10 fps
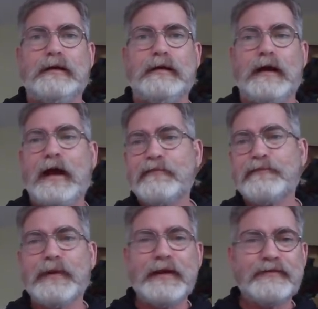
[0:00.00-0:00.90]
I've
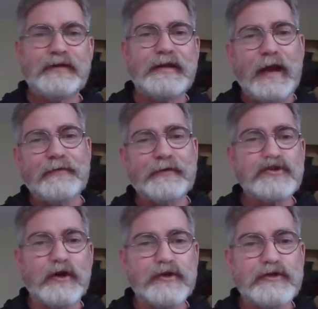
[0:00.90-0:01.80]
placed the Catholic
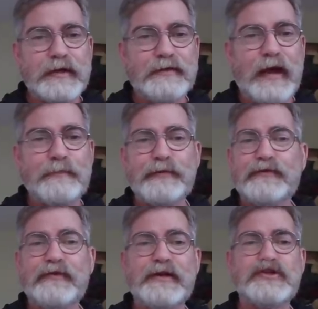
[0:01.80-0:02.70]
Church in that
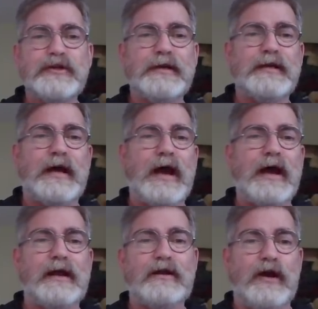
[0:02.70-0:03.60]
position.
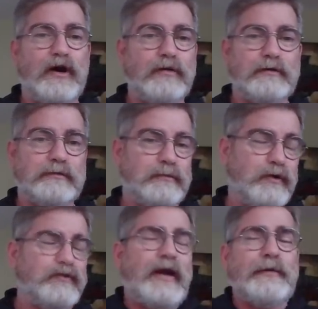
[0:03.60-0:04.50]
Uh, you know,
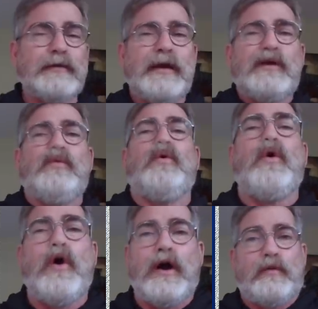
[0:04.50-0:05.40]
who's able to make
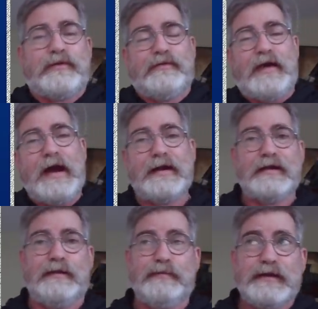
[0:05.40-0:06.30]
war with the
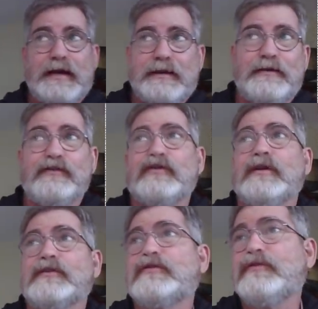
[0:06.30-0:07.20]
Vatican? But yet Israel
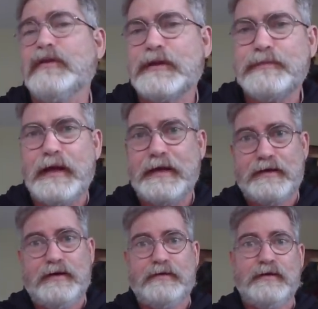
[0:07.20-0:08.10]
is fully planning
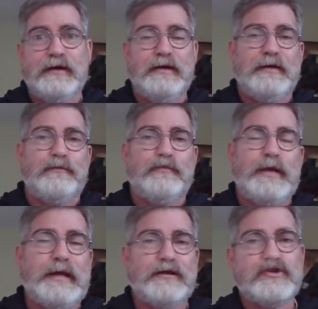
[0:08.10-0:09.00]
on
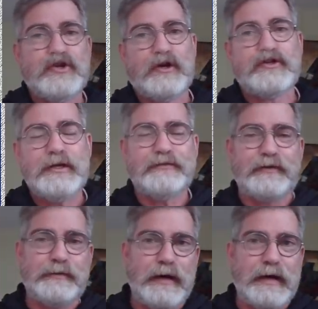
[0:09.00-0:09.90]
making sure she's
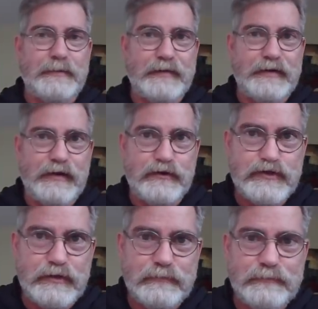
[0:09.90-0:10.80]
at the bottom of the ocean.